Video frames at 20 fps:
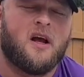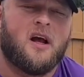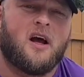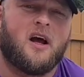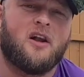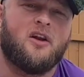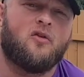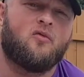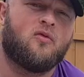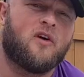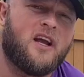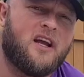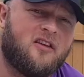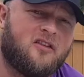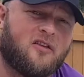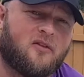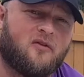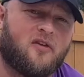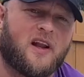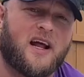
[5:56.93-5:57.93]
And the
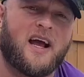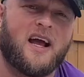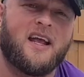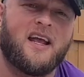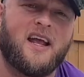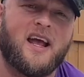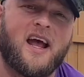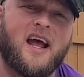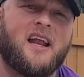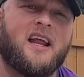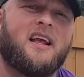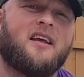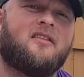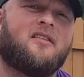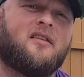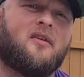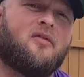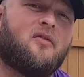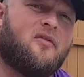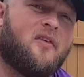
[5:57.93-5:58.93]
reason for that, again,
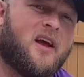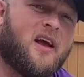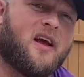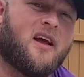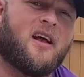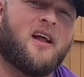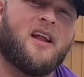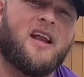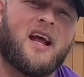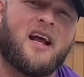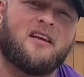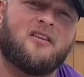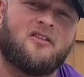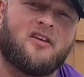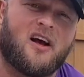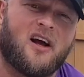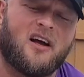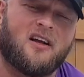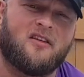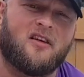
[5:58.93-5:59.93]
is the fear and the
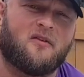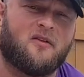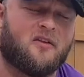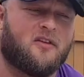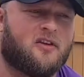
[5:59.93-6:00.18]
anxiety of it.